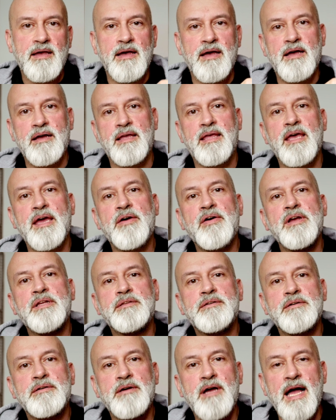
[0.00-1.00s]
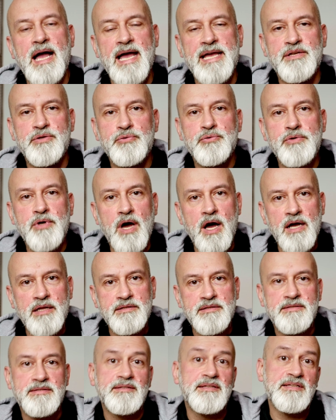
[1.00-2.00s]
A character I do
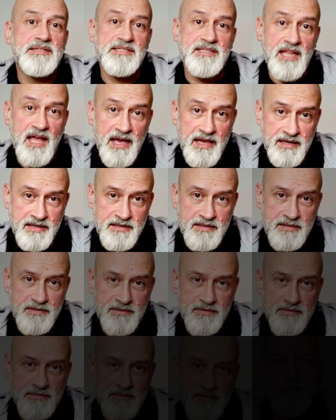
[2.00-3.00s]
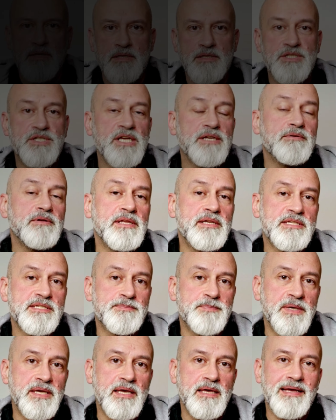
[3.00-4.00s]
not dislike. Generally
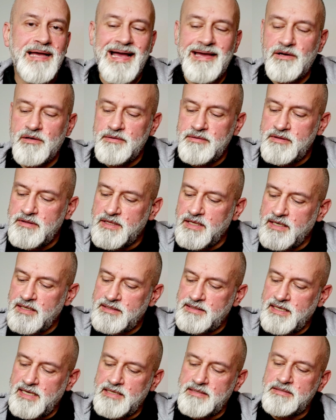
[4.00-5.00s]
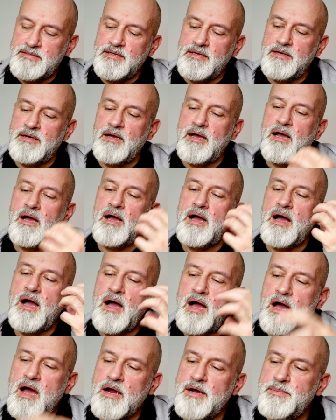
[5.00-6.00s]
speaking, I don't think that
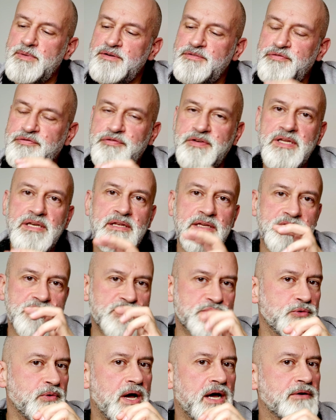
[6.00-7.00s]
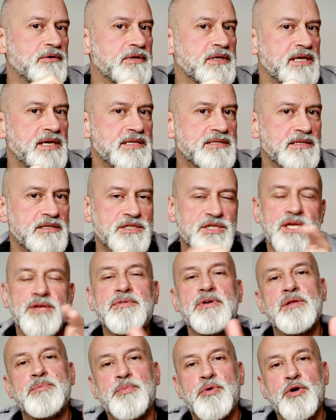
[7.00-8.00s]
HARMAN Phoenix 200 is a
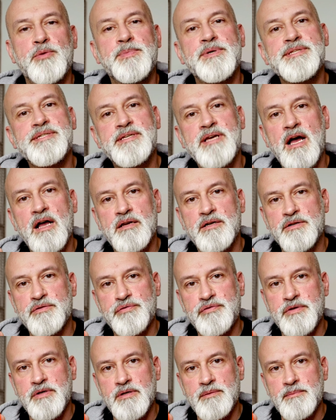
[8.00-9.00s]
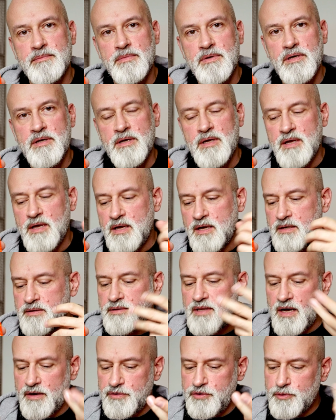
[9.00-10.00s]
general purpose color film.
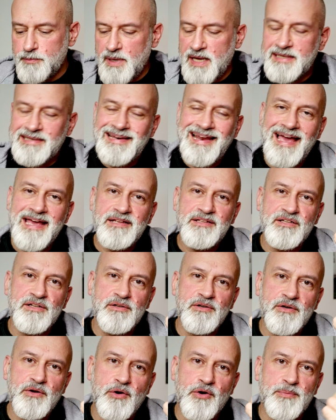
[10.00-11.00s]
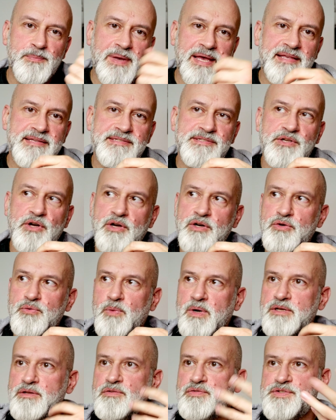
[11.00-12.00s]
Now you might like the look, or based on
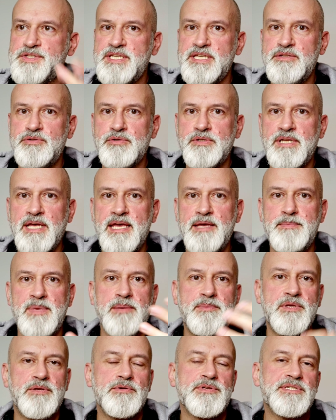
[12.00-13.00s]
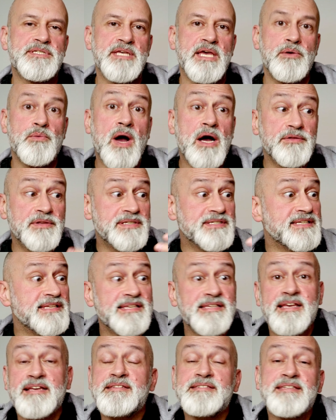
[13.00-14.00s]
what you've seen today, maybe you say, wow, this
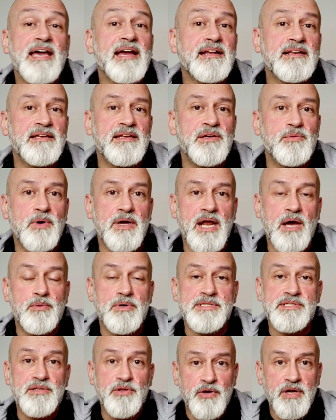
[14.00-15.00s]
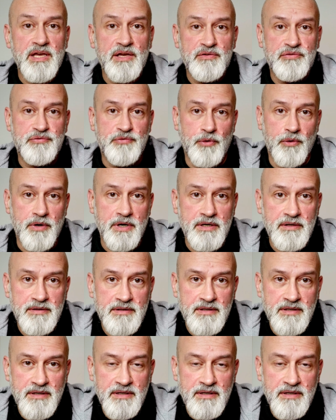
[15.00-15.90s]
is exactly what I was looking for.